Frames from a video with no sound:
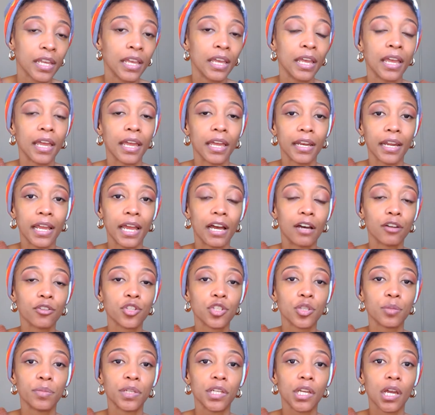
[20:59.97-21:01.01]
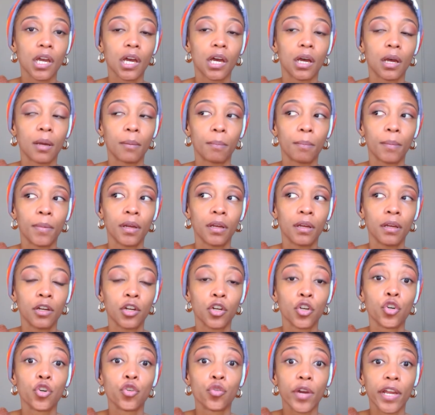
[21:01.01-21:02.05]
and how to become
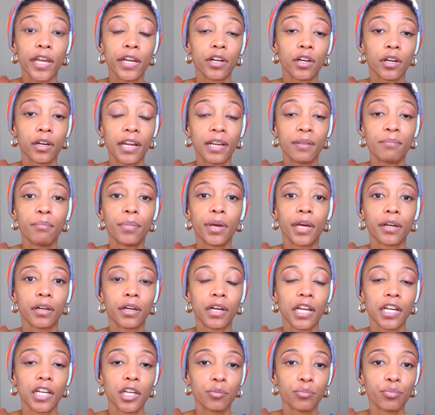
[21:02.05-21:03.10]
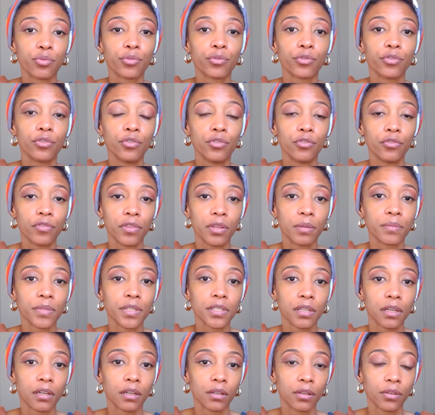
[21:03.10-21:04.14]
greater and better and improve
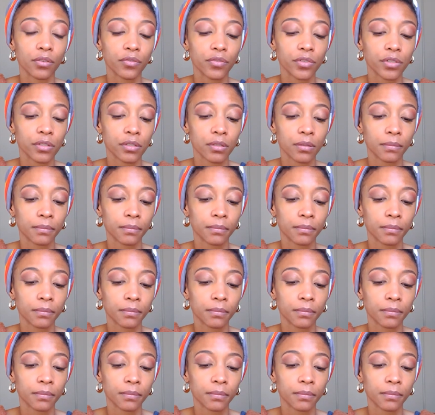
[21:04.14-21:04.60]
themselves.